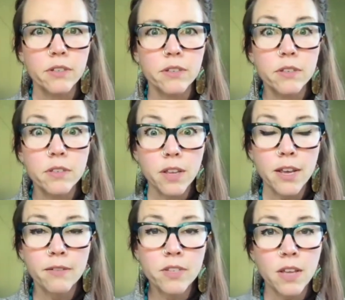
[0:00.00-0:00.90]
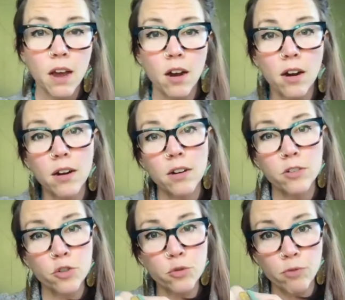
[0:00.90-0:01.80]
slaves that are
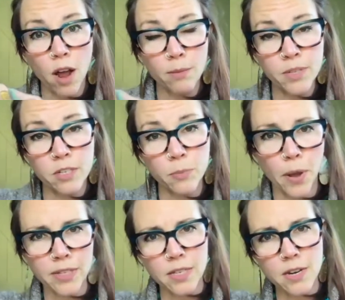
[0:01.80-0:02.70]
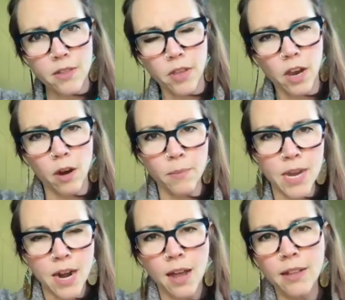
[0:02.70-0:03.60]
dropped and deposited in the
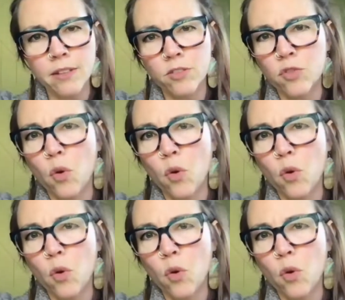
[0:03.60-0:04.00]
Caribbean islands